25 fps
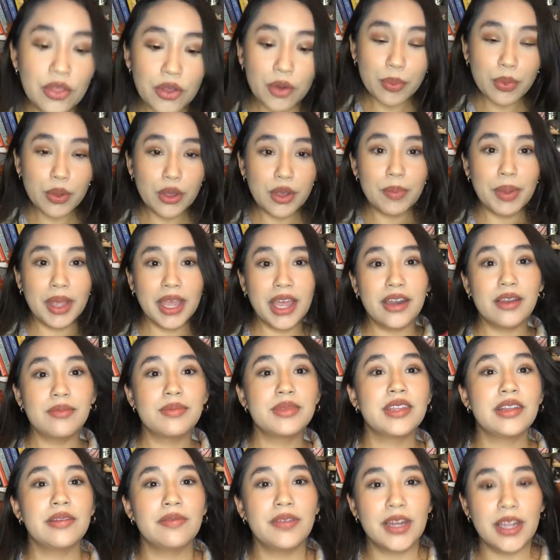Another book by Adam
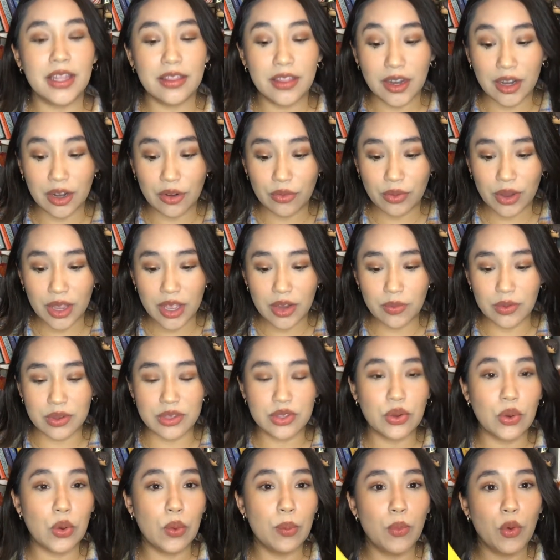Silvera that I read was
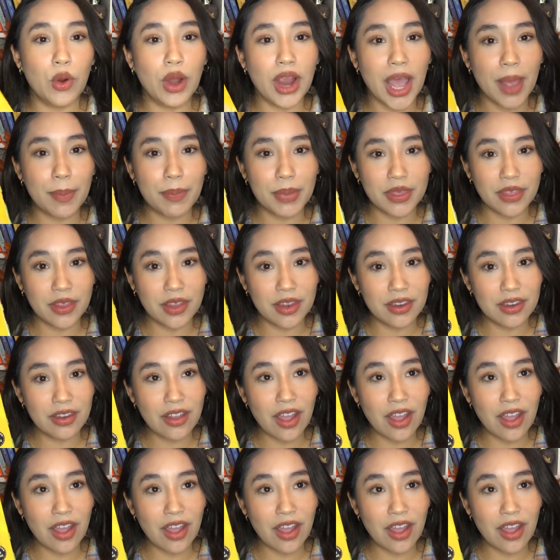Hope More Happy Than